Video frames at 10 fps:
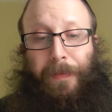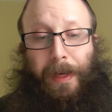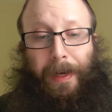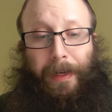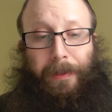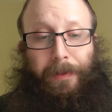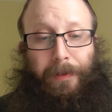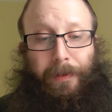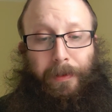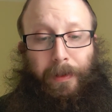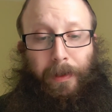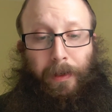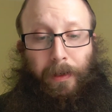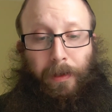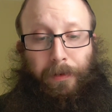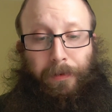and the